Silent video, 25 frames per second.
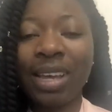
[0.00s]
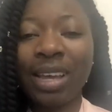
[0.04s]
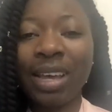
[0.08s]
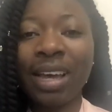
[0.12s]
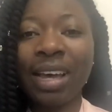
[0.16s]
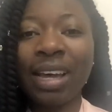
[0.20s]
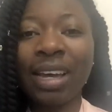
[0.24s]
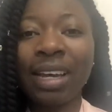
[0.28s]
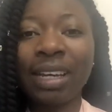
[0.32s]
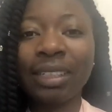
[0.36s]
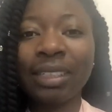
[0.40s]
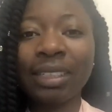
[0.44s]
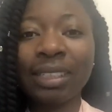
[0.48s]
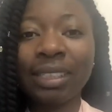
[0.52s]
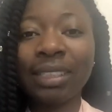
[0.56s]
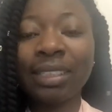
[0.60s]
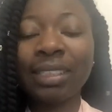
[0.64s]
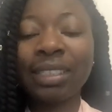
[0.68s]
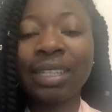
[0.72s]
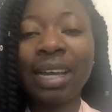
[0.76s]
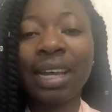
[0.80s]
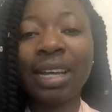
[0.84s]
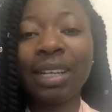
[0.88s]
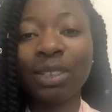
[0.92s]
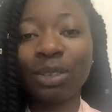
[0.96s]
Uh, these
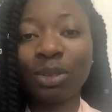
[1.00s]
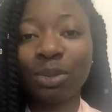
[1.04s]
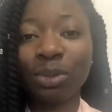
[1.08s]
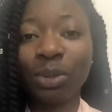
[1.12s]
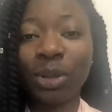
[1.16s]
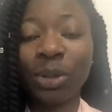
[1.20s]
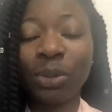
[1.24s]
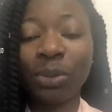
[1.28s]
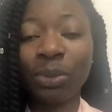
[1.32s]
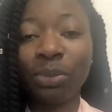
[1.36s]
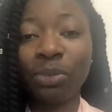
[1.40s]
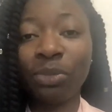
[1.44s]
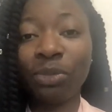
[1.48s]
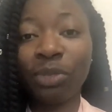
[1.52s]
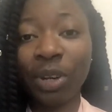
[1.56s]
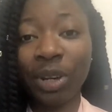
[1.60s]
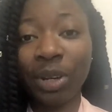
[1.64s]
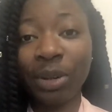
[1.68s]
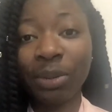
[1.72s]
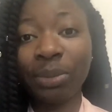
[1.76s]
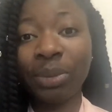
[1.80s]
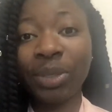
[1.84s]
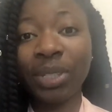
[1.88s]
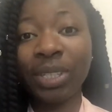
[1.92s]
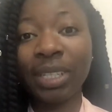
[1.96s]
stars were very
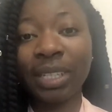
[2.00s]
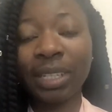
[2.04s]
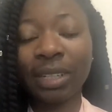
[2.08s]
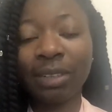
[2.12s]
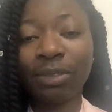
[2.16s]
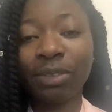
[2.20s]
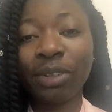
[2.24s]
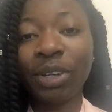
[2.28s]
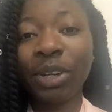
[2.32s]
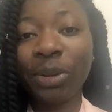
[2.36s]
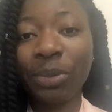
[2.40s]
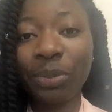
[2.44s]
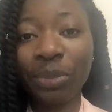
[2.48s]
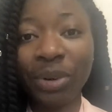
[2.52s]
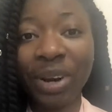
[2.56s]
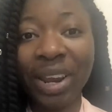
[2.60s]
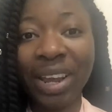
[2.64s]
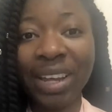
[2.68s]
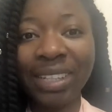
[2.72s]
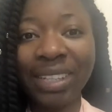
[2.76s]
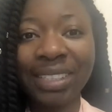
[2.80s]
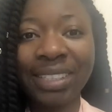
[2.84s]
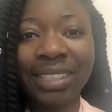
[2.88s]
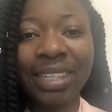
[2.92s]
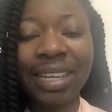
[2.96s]
big and very
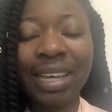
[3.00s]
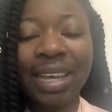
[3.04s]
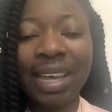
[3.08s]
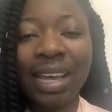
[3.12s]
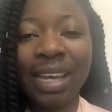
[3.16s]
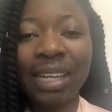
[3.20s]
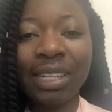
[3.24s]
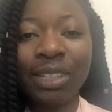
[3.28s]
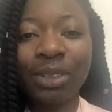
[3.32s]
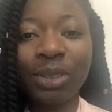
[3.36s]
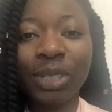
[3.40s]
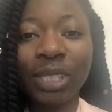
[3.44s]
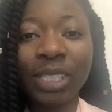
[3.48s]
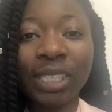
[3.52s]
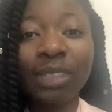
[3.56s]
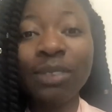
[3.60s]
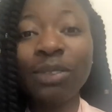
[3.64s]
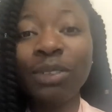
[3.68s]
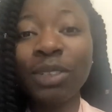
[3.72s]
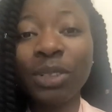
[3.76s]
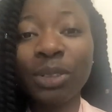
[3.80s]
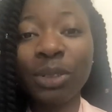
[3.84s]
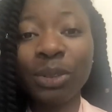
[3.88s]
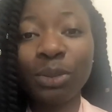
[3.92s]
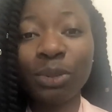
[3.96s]
bright. And they were
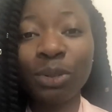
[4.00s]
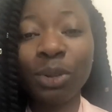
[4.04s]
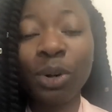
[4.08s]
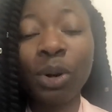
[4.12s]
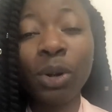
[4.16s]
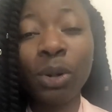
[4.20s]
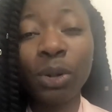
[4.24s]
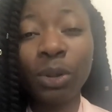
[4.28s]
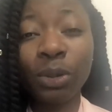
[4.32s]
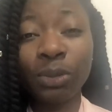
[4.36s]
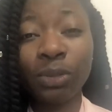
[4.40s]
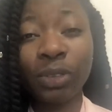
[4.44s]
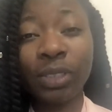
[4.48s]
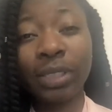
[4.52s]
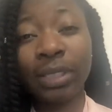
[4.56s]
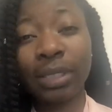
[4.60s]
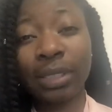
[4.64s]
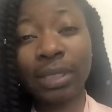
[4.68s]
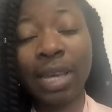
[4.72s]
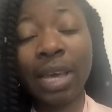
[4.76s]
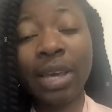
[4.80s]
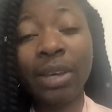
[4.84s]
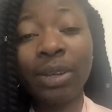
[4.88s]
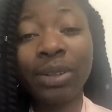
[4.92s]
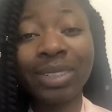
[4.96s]
giving off all of this
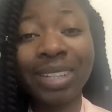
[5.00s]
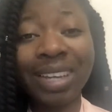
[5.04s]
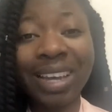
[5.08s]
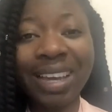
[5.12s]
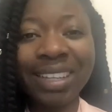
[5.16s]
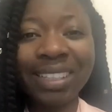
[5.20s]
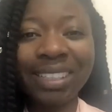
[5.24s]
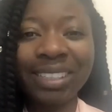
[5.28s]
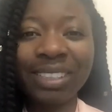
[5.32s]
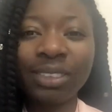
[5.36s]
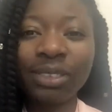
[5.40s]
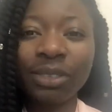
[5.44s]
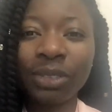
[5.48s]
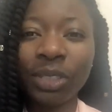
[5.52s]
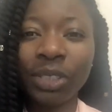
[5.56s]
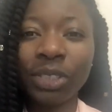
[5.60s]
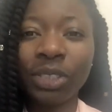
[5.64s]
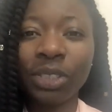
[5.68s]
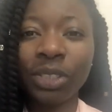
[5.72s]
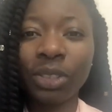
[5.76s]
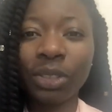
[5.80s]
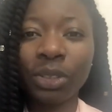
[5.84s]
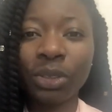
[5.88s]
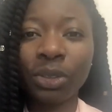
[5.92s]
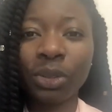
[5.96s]
ionizing
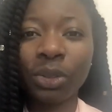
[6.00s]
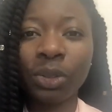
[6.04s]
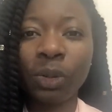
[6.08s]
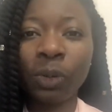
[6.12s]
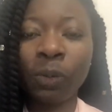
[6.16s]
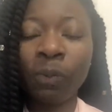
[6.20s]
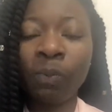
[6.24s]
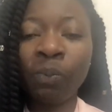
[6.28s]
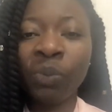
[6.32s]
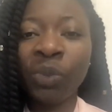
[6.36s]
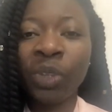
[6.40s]
radiation.